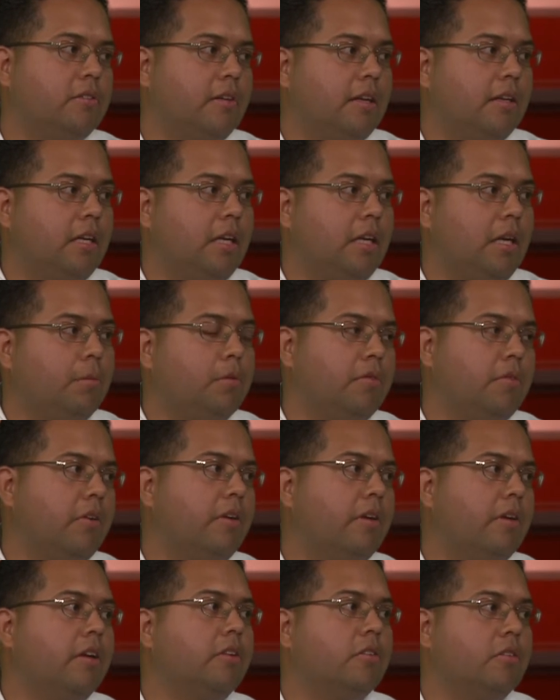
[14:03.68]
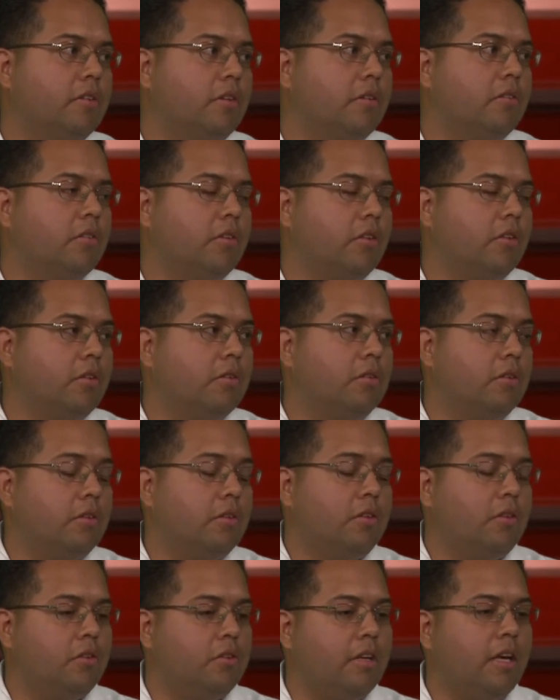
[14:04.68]
is that it keeps it very interesting. So
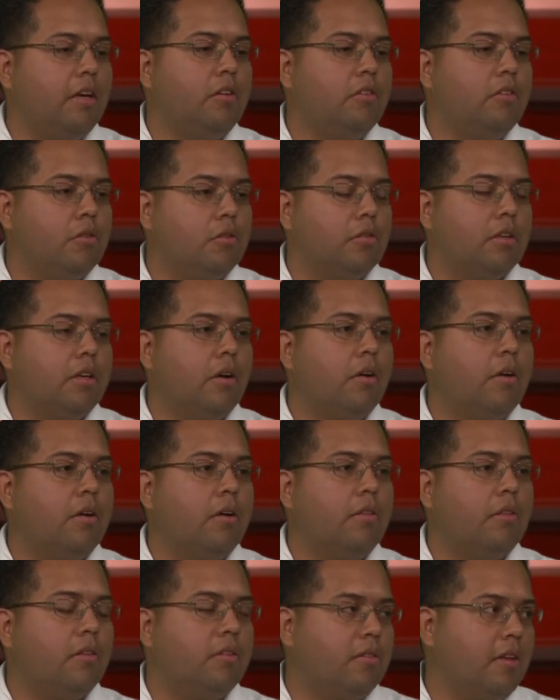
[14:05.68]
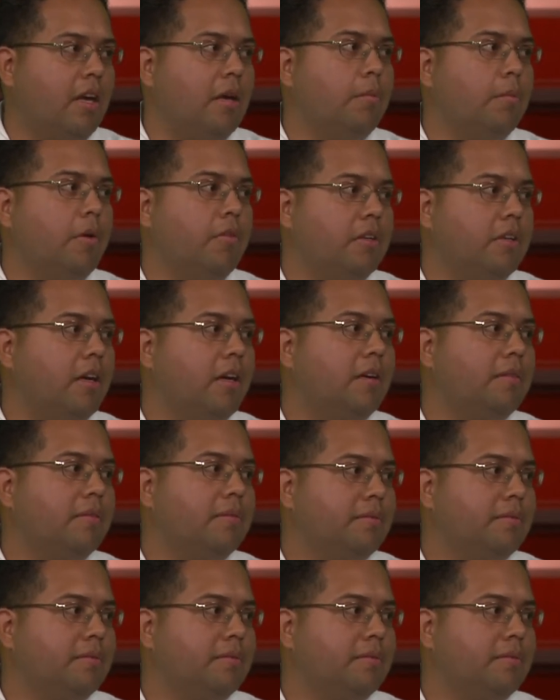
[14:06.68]
your days usually aren't the same every day.